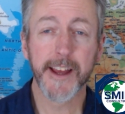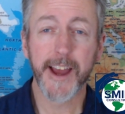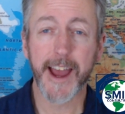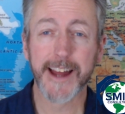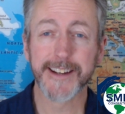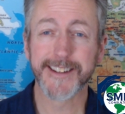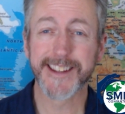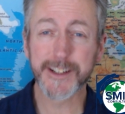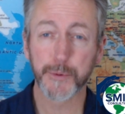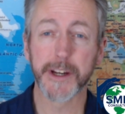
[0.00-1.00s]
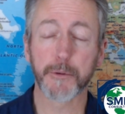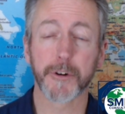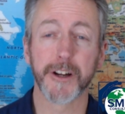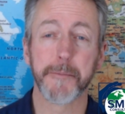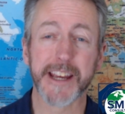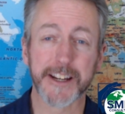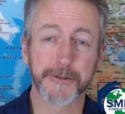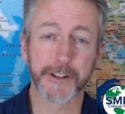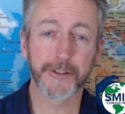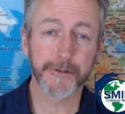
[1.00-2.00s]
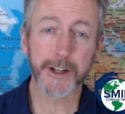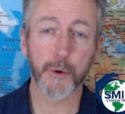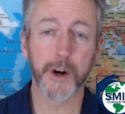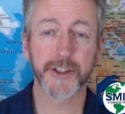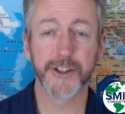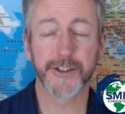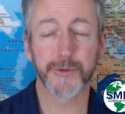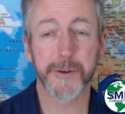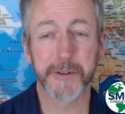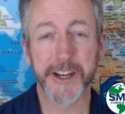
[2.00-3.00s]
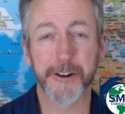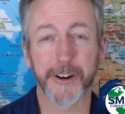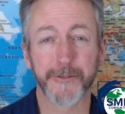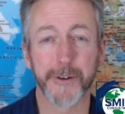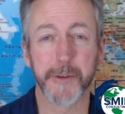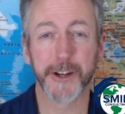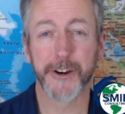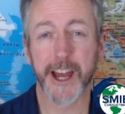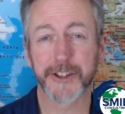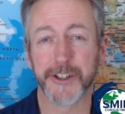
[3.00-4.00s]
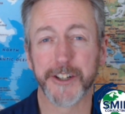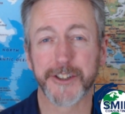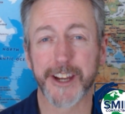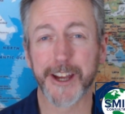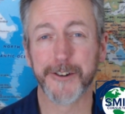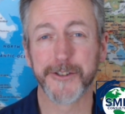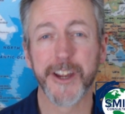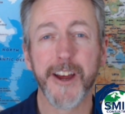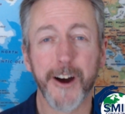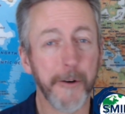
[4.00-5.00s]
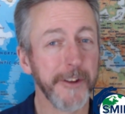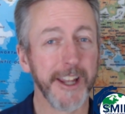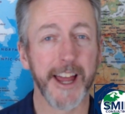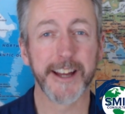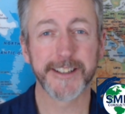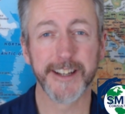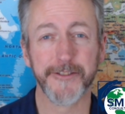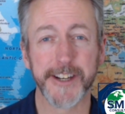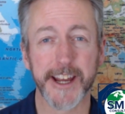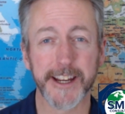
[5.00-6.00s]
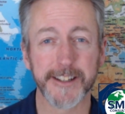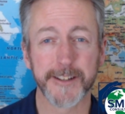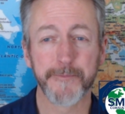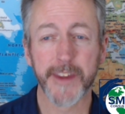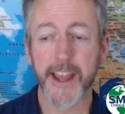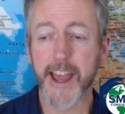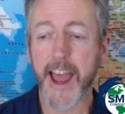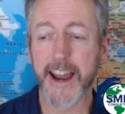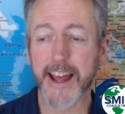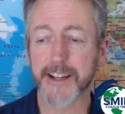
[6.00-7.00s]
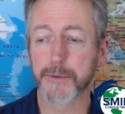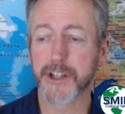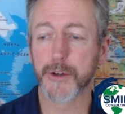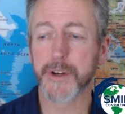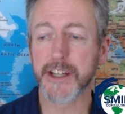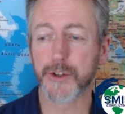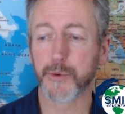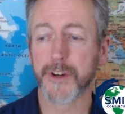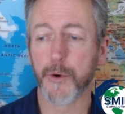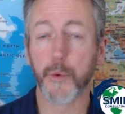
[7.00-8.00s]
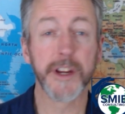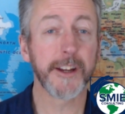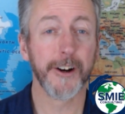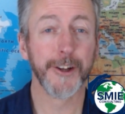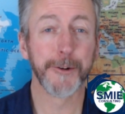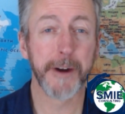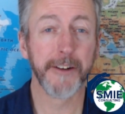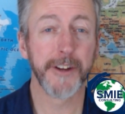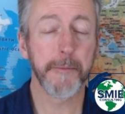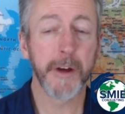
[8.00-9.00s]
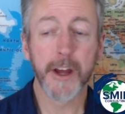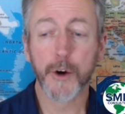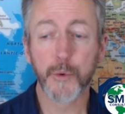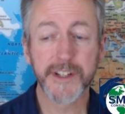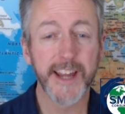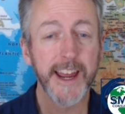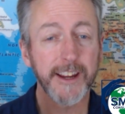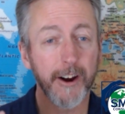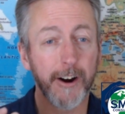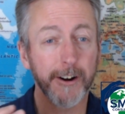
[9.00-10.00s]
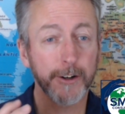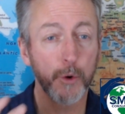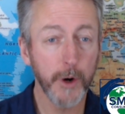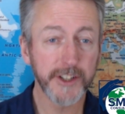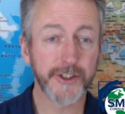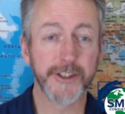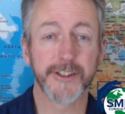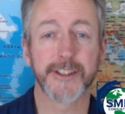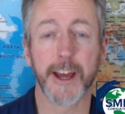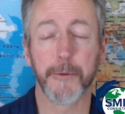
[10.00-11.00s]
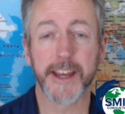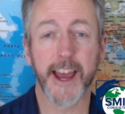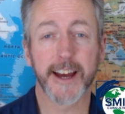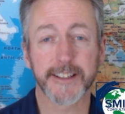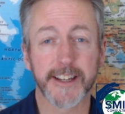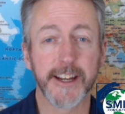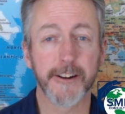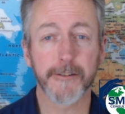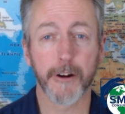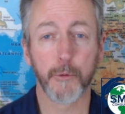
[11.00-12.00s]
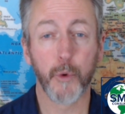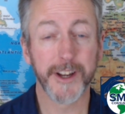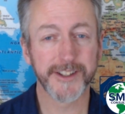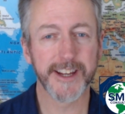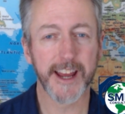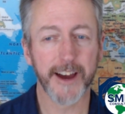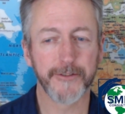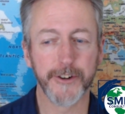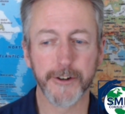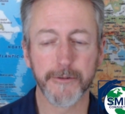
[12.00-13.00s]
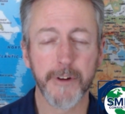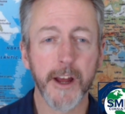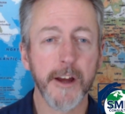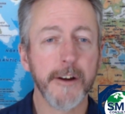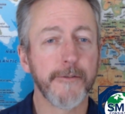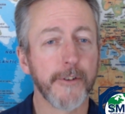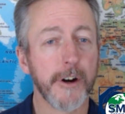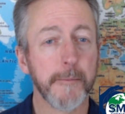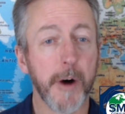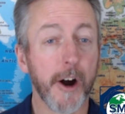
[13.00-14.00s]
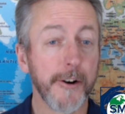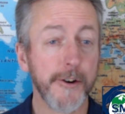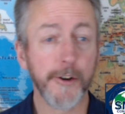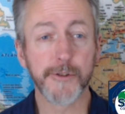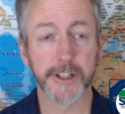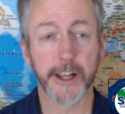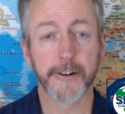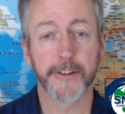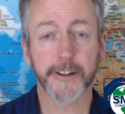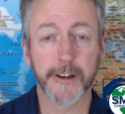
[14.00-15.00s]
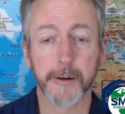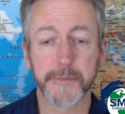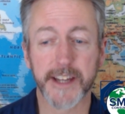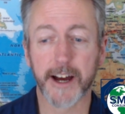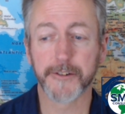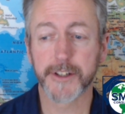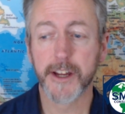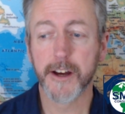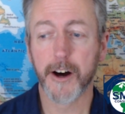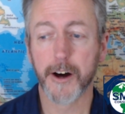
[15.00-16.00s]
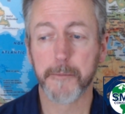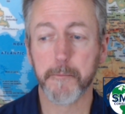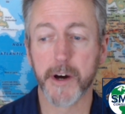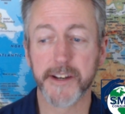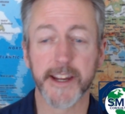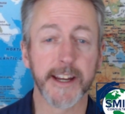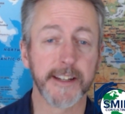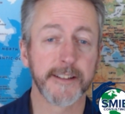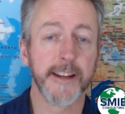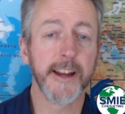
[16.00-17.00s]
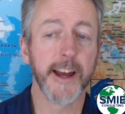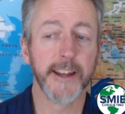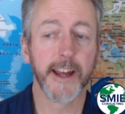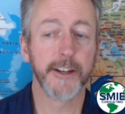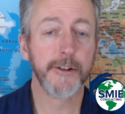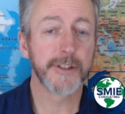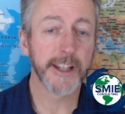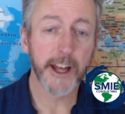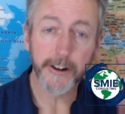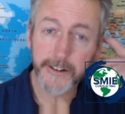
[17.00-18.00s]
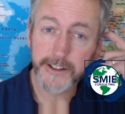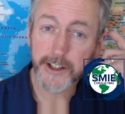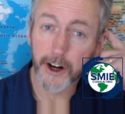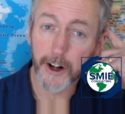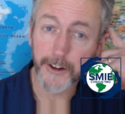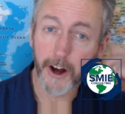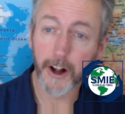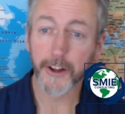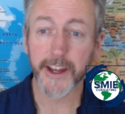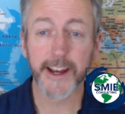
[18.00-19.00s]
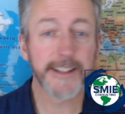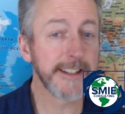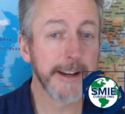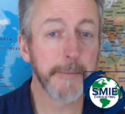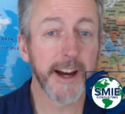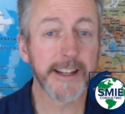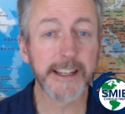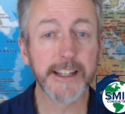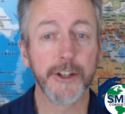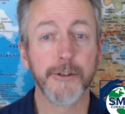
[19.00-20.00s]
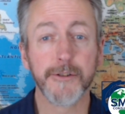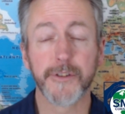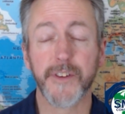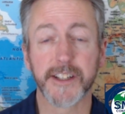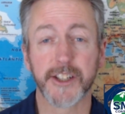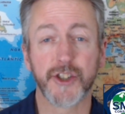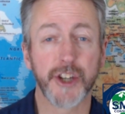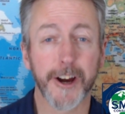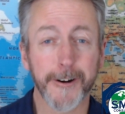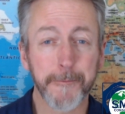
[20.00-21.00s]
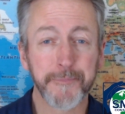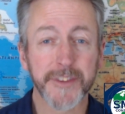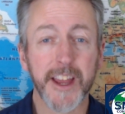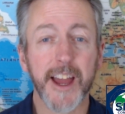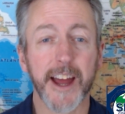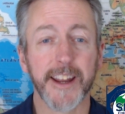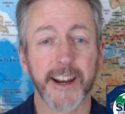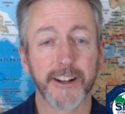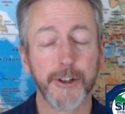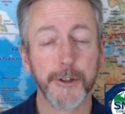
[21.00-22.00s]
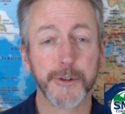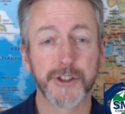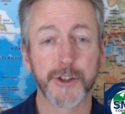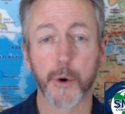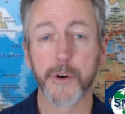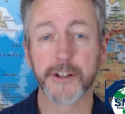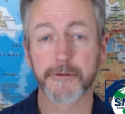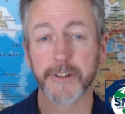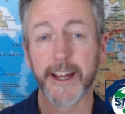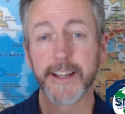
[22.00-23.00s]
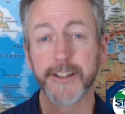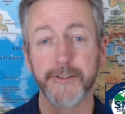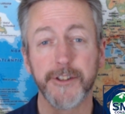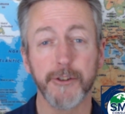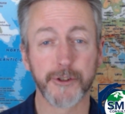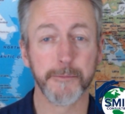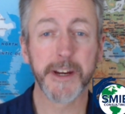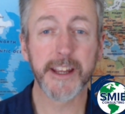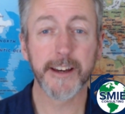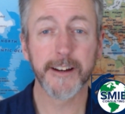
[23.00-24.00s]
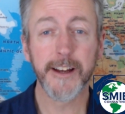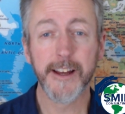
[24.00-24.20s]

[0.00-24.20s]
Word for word: and this week we're going to be answering three questions we've been hearing from international educators over the last 7 days. And as we do each week on the Roundup, we take our questions that we ask here on Wednesday afternoon from our newsletter that comes out on Mondays. And that newsletter is called All the SMIE News Fit to Share, and that includes stories related to social media,